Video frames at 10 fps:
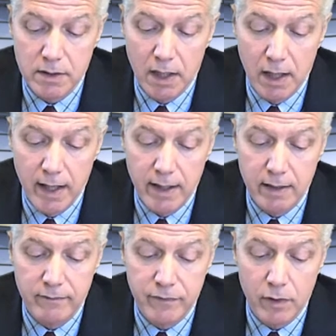Thai
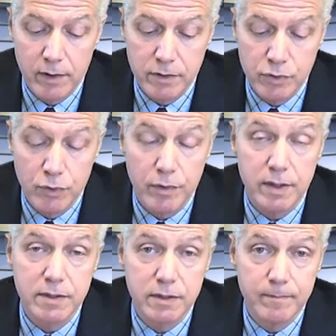and foreign
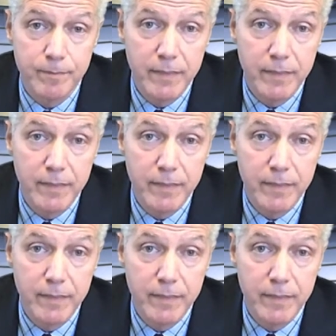tourists.